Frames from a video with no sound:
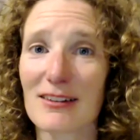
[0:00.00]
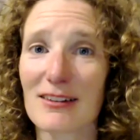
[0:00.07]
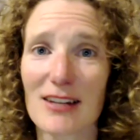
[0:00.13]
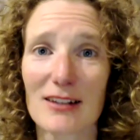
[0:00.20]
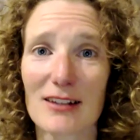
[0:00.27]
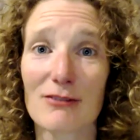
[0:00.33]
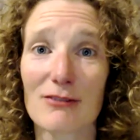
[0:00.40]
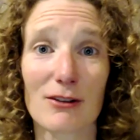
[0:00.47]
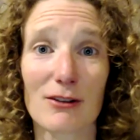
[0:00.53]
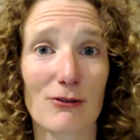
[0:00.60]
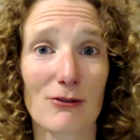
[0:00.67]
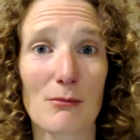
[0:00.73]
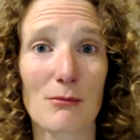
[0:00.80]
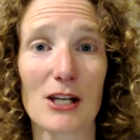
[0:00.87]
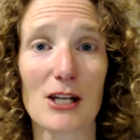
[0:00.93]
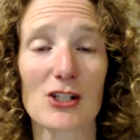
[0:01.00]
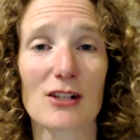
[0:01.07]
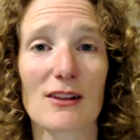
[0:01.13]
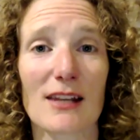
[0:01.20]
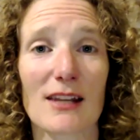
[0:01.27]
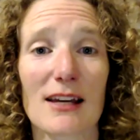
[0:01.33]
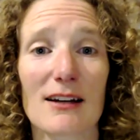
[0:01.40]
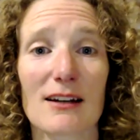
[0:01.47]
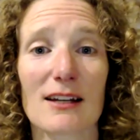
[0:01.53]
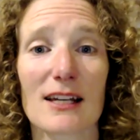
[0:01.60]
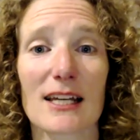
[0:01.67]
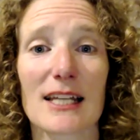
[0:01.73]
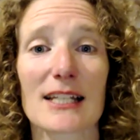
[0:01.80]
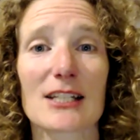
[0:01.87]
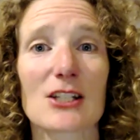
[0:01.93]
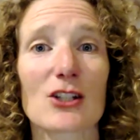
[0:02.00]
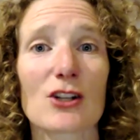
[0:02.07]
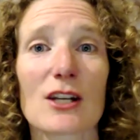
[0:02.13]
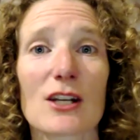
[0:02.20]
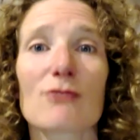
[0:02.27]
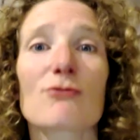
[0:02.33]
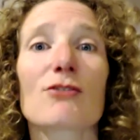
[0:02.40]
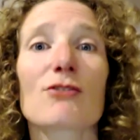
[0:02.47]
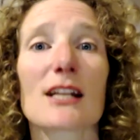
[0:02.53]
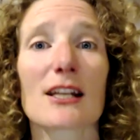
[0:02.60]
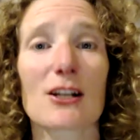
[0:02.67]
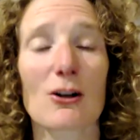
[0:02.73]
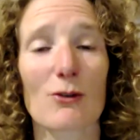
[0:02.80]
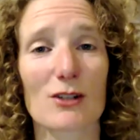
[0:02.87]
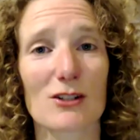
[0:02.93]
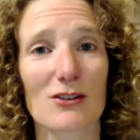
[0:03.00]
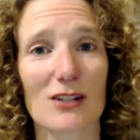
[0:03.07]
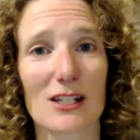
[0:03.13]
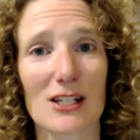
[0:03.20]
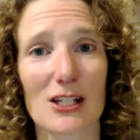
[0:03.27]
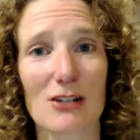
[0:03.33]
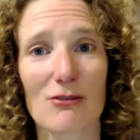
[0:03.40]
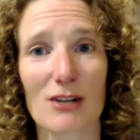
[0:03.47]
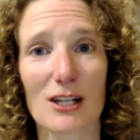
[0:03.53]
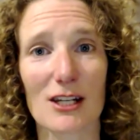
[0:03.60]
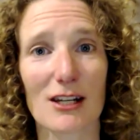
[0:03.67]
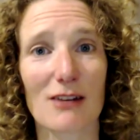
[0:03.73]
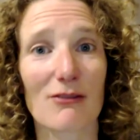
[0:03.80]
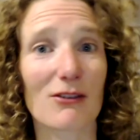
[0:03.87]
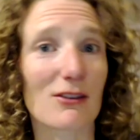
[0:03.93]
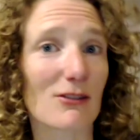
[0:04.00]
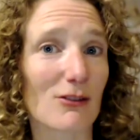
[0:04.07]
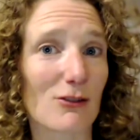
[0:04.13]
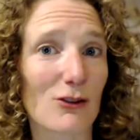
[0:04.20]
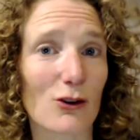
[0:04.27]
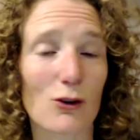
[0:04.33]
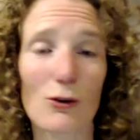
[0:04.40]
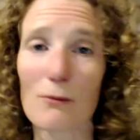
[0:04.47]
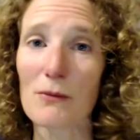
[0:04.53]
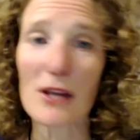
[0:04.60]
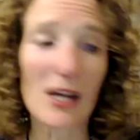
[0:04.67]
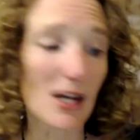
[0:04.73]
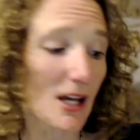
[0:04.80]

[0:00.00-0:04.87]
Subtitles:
tons of information there, and you can really go into the nitty-gritty if this is you.